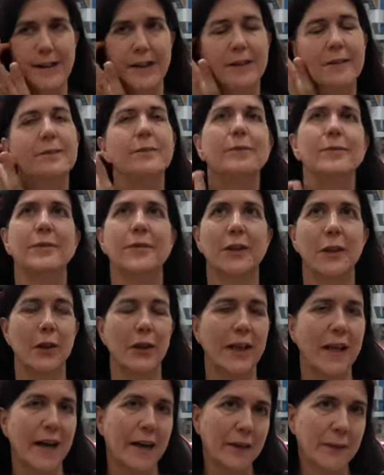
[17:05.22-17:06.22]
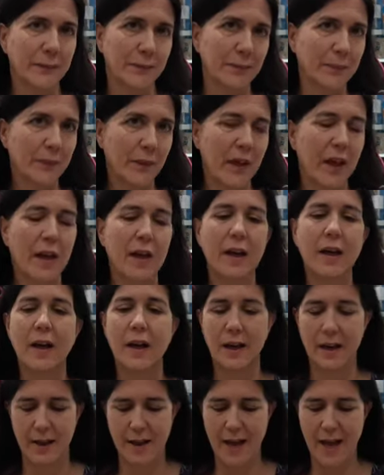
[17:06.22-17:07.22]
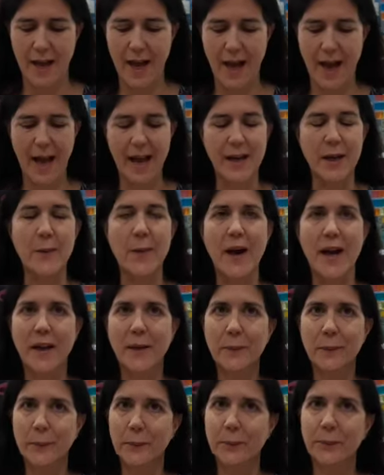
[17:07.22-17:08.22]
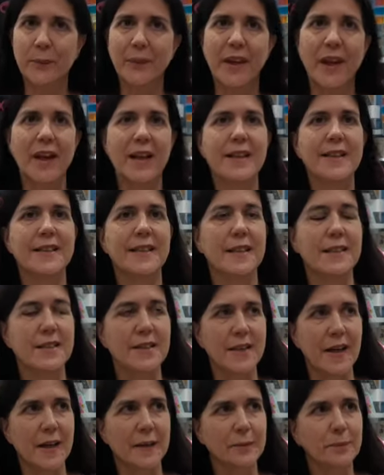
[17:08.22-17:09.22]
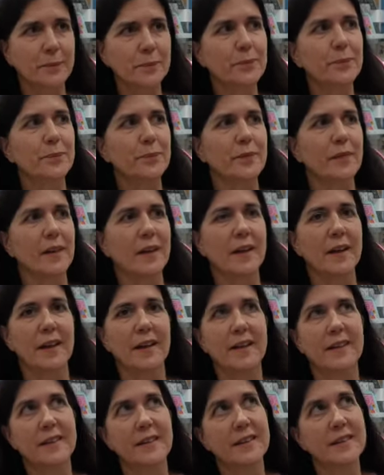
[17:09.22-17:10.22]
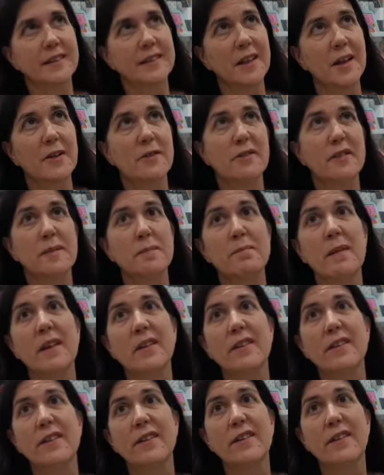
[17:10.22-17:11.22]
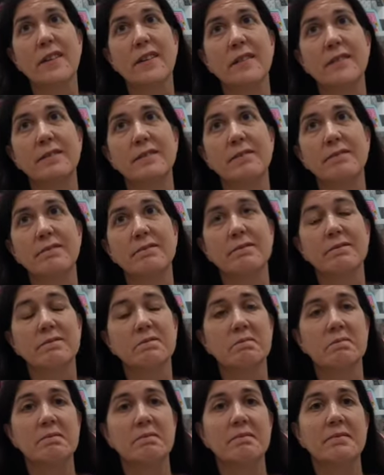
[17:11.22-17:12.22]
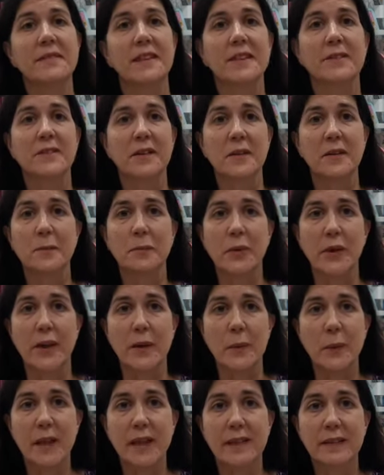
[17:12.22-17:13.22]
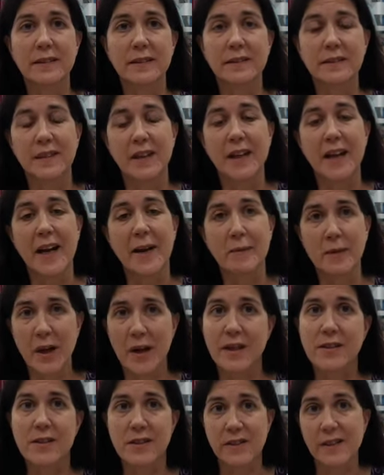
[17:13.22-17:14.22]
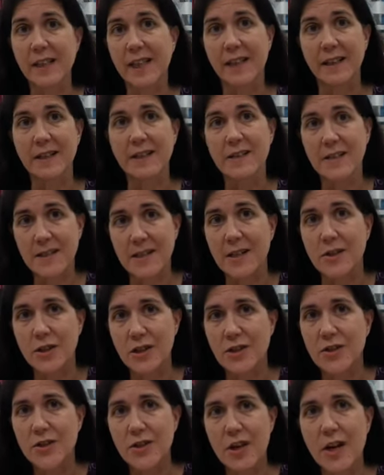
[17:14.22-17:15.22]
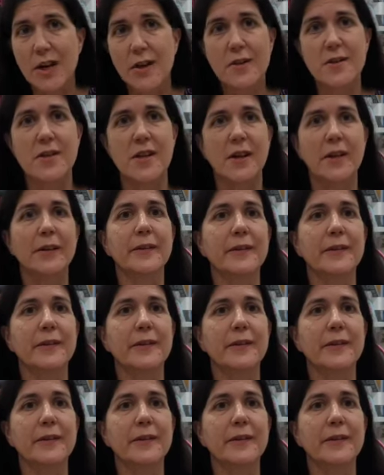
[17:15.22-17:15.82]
it to look at. Anyway, since then, it's over a month. I've done pretty well. I am going to the knitting and stitching show, so